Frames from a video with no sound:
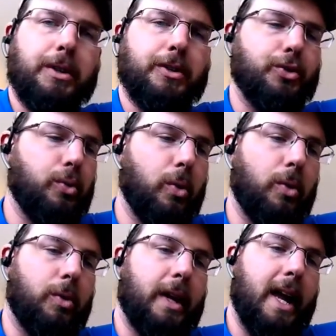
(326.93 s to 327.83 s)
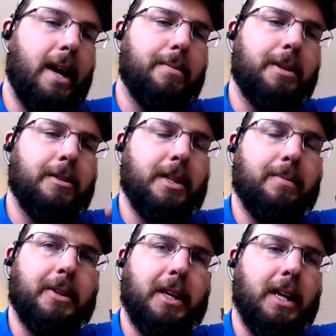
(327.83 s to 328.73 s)
in a drawer or a cabinet or
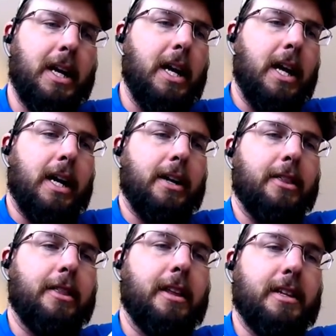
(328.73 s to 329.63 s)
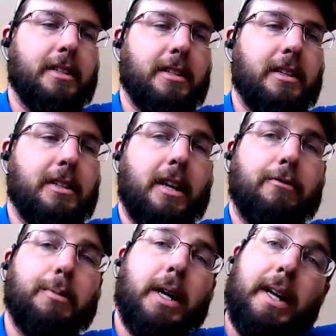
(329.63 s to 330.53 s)
something, uh, this is going to save
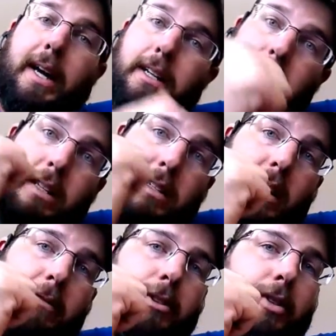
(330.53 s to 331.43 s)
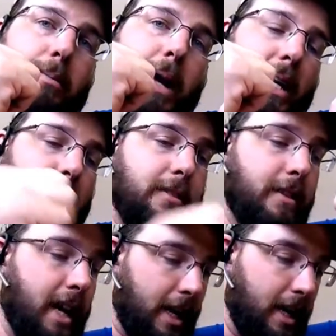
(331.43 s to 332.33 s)
your butt and it's going to save you a trip back to the
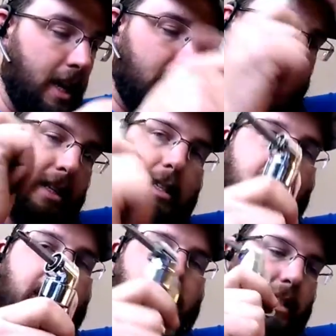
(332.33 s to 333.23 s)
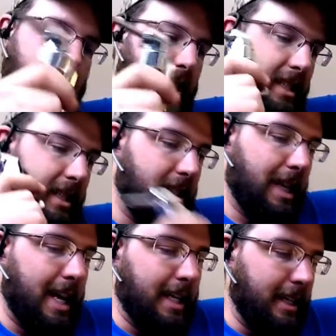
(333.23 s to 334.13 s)
van. It's nice, it's easy, it's
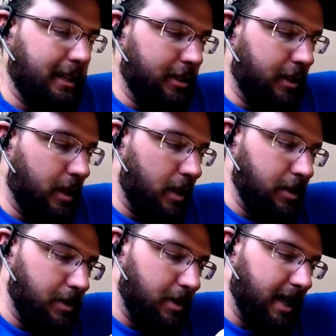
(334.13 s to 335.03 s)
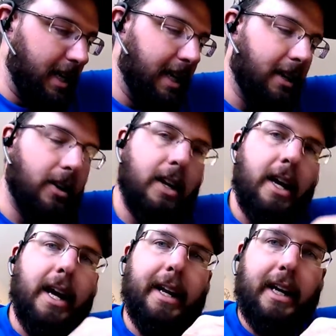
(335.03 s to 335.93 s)
light, it just tosses right in here
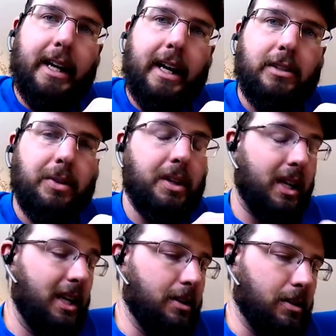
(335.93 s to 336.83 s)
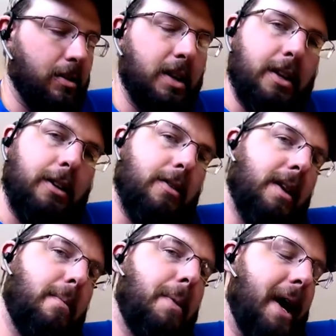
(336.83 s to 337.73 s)
and it connects with either your
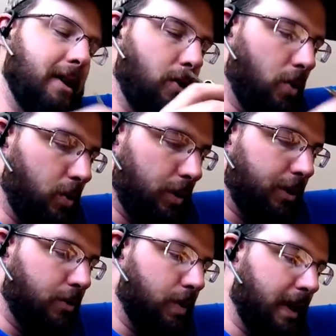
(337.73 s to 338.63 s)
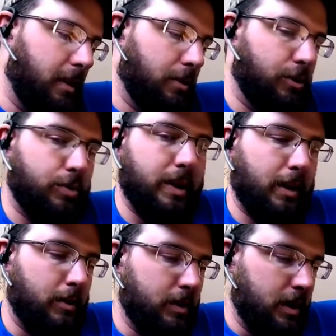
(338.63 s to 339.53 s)
impact or your regular
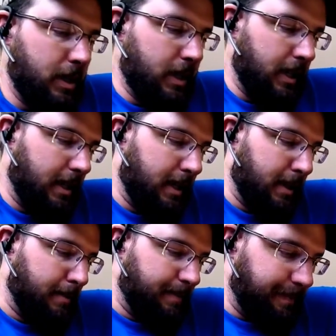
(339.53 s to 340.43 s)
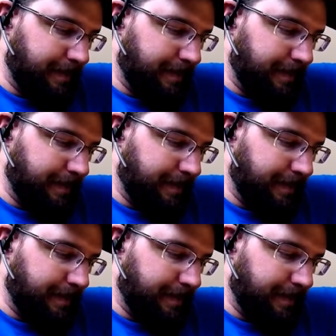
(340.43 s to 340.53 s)
drill. Um,